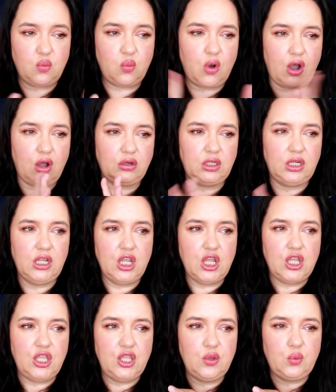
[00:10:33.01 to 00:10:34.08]
One,
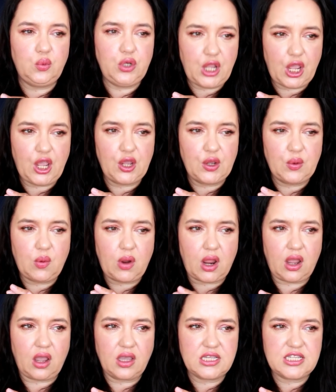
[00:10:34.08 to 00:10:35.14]
you know,
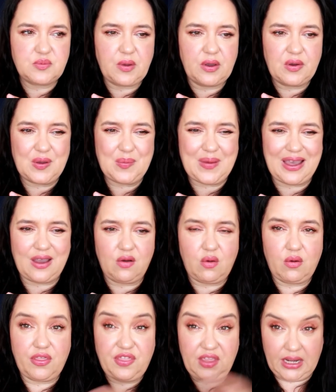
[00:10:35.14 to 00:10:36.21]
I spoke
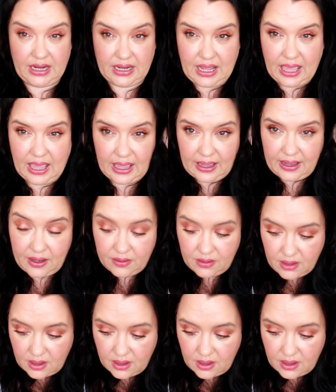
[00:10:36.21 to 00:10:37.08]
about thinning hair,